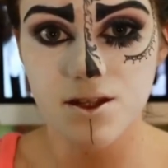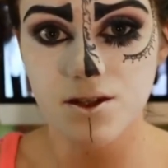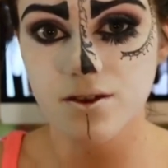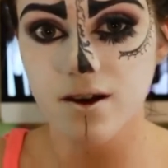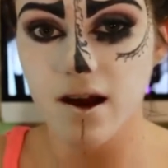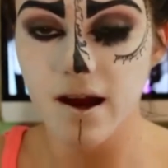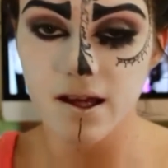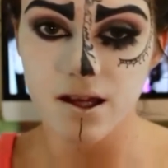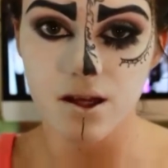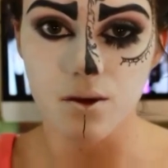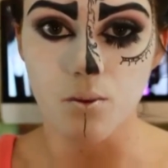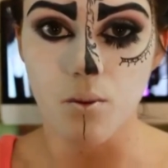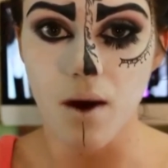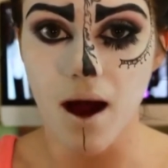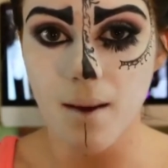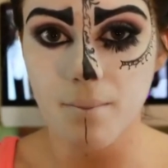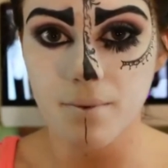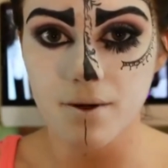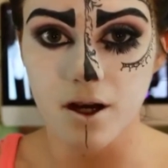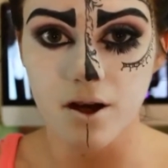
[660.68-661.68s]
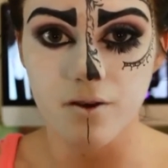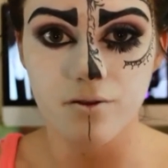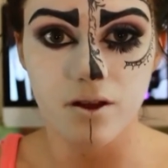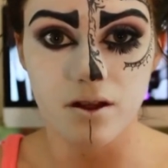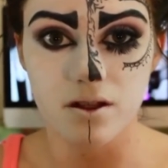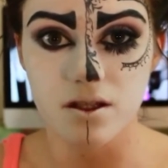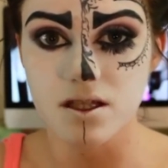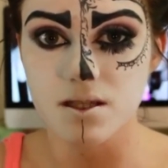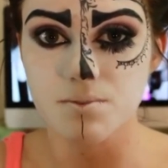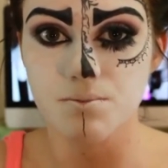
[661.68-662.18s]
it's alright, you can wipe it off
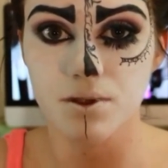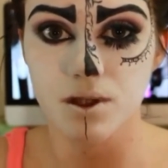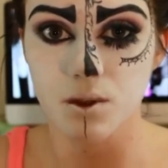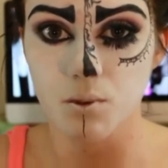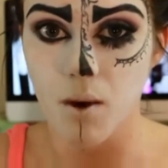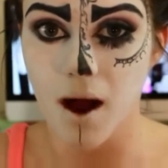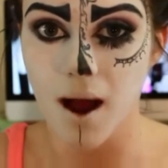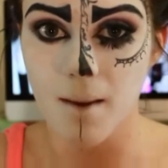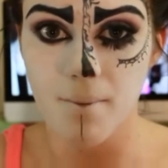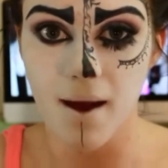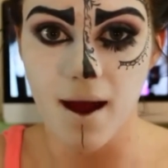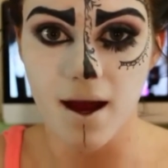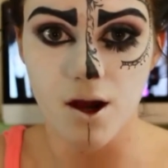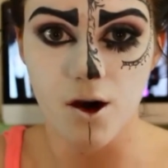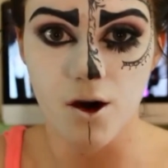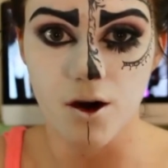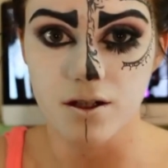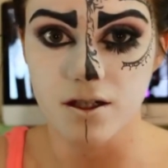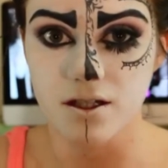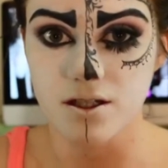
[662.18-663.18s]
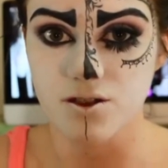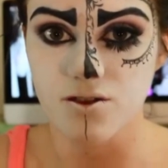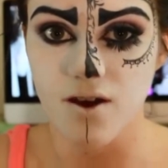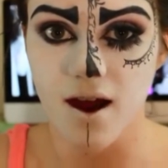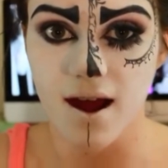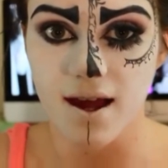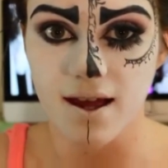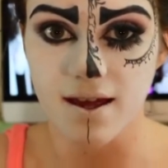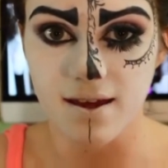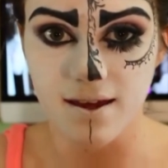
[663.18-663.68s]
and just put the white back on and
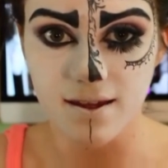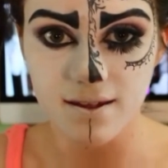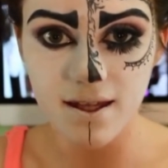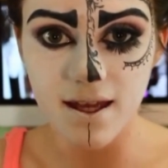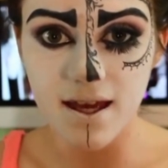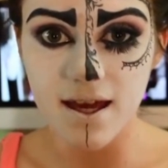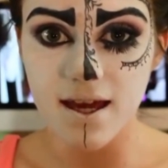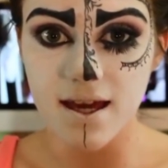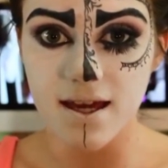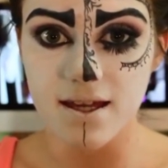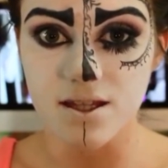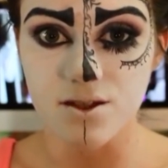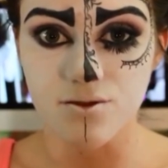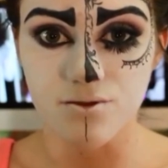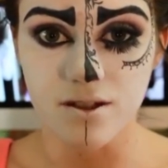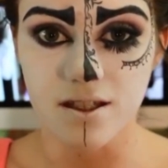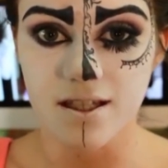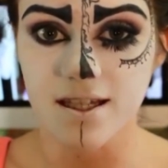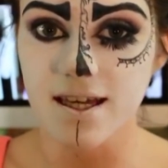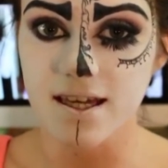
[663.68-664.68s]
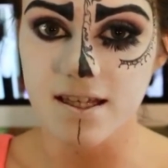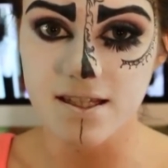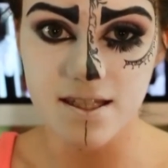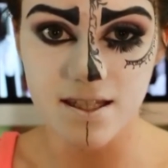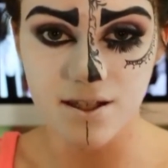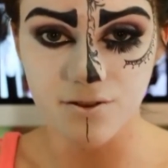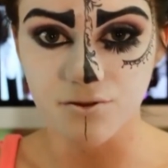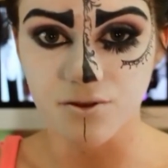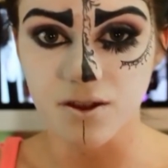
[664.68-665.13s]
try again. It's really easy to